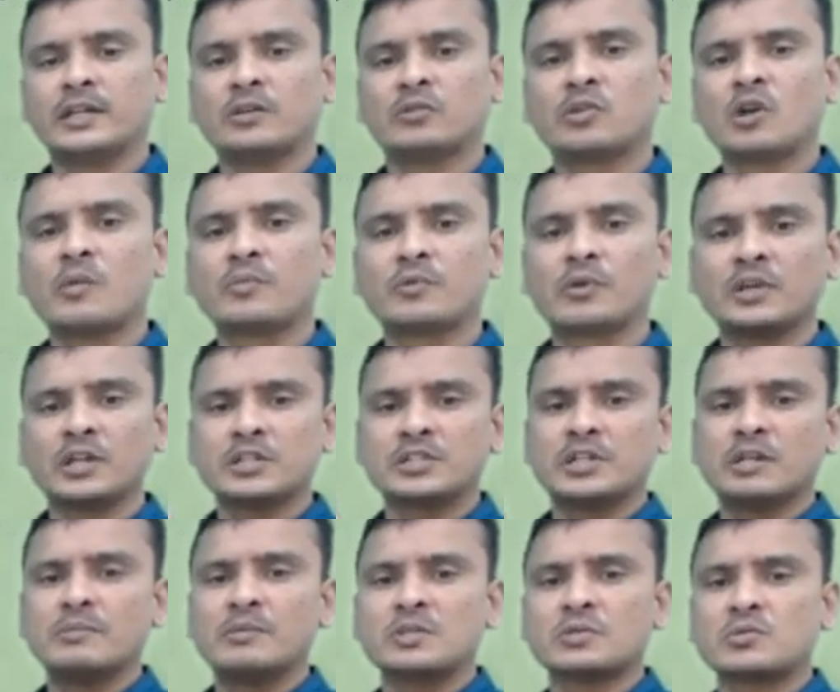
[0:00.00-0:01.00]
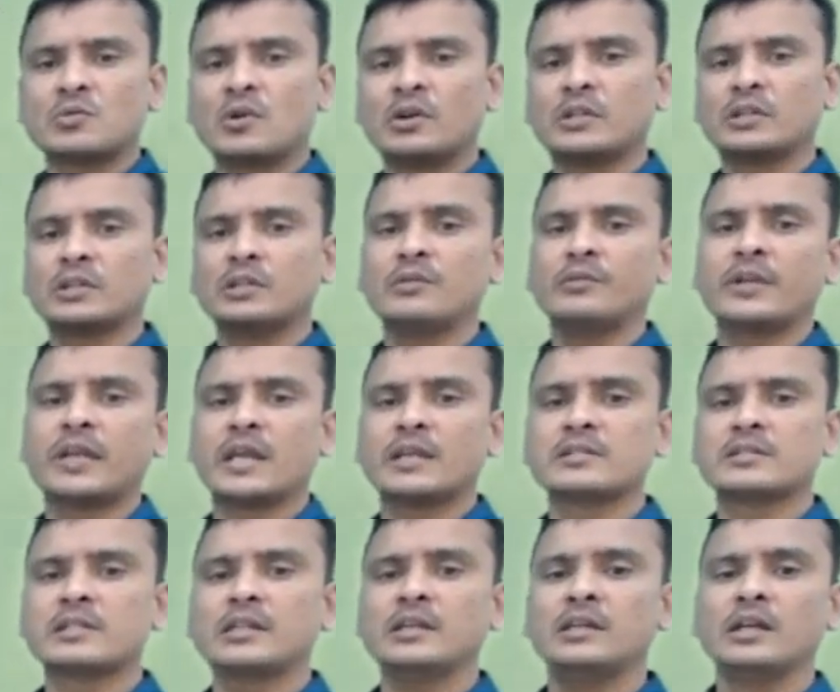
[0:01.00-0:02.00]
Crop rotation means what we can
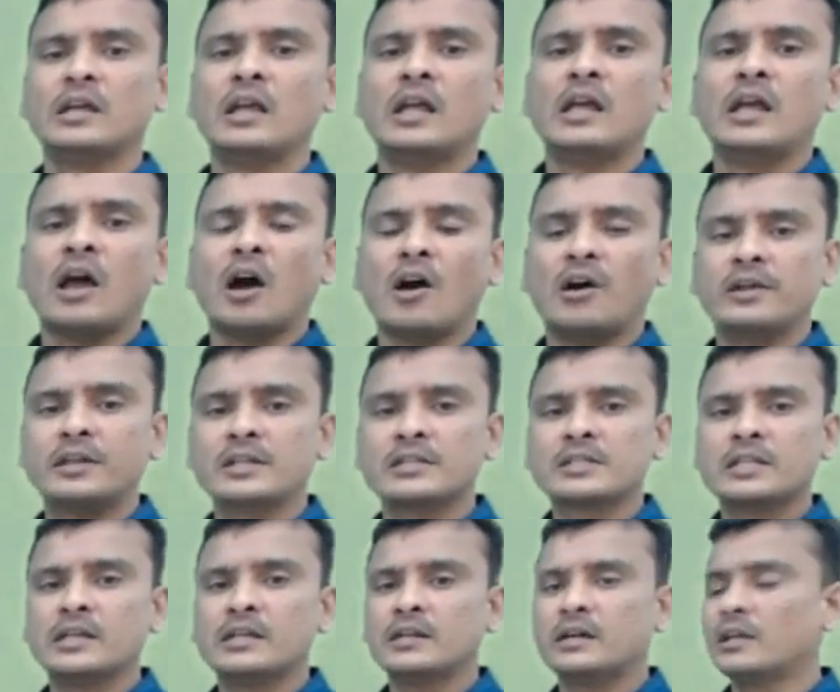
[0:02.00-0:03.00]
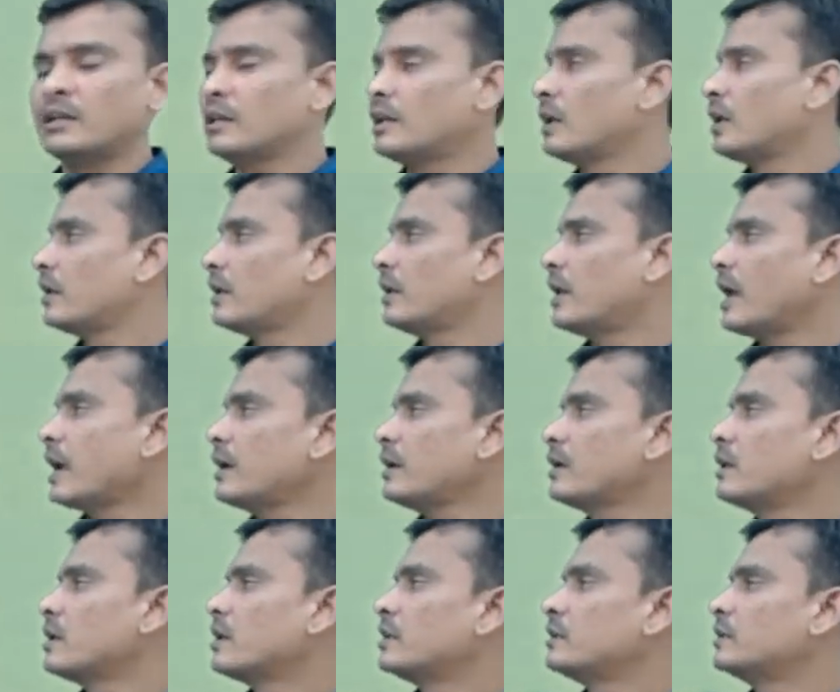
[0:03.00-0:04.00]
see on a single
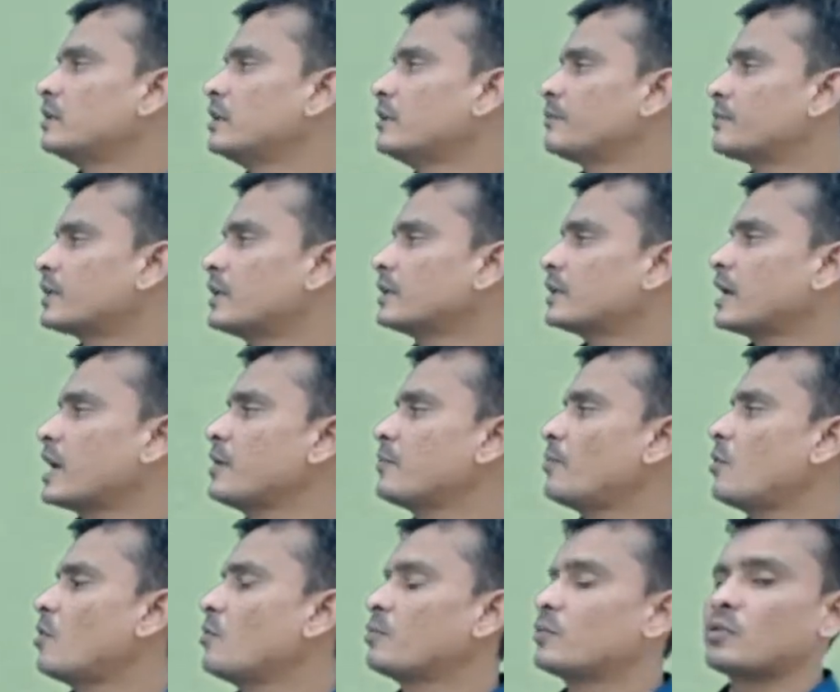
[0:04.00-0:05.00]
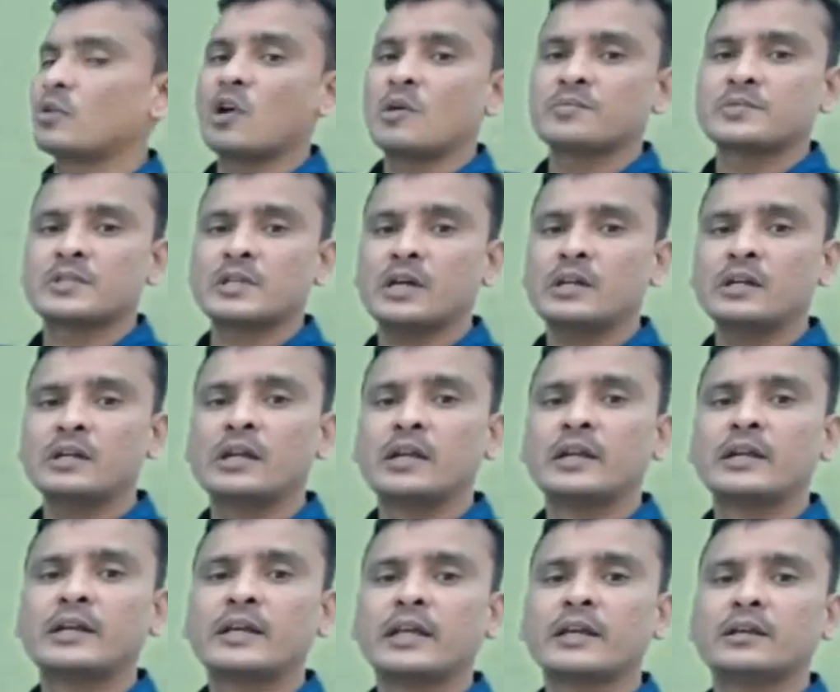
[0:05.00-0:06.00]
land, different type of crops
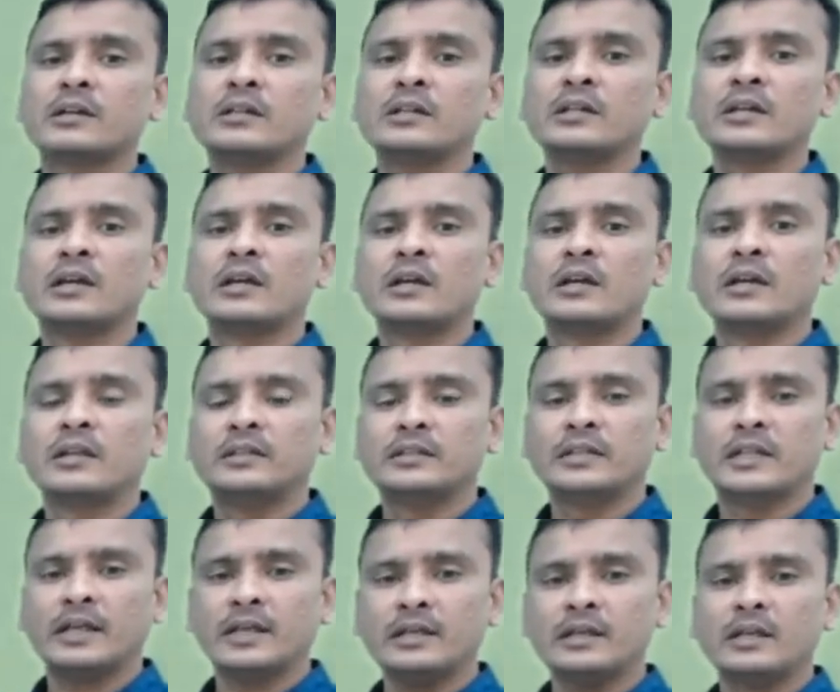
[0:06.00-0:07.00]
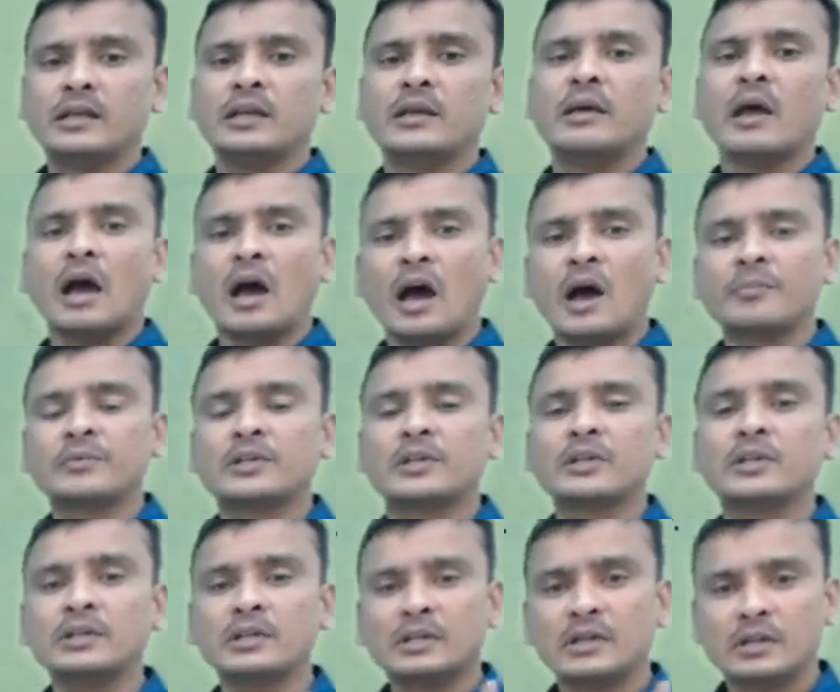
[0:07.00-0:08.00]
are taken there
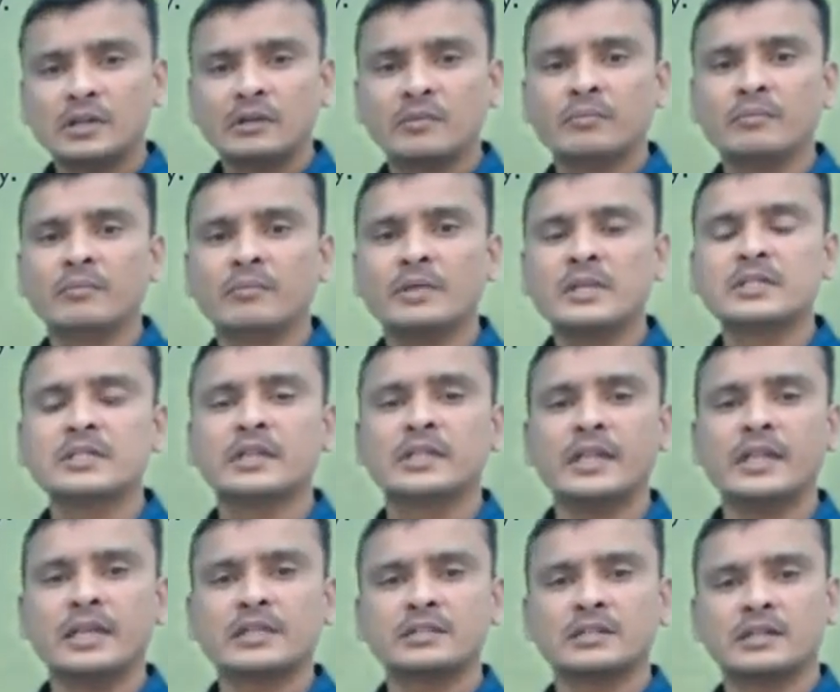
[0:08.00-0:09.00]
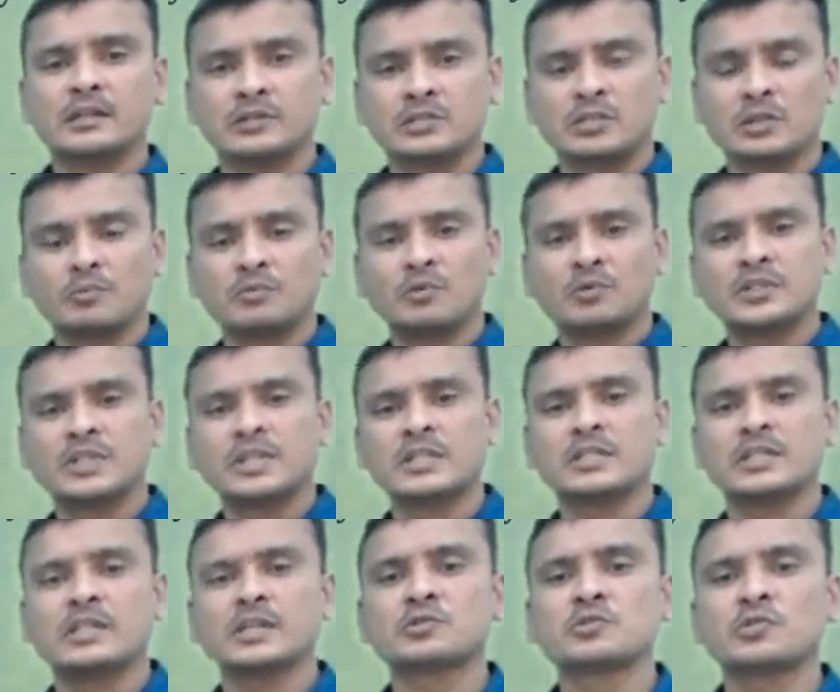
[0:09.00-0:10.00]
after means next suppose this
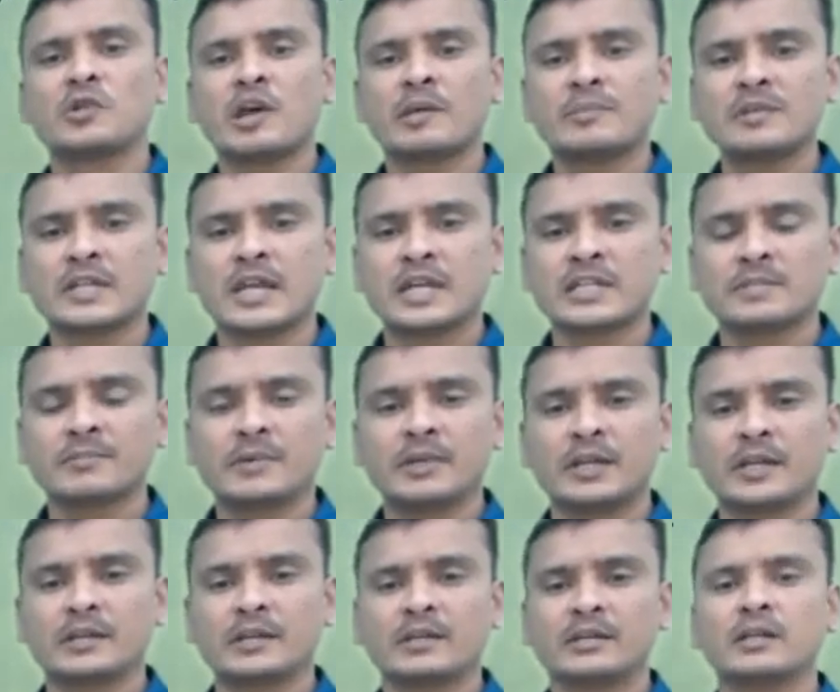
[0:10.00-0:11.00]
year soybean has been taken,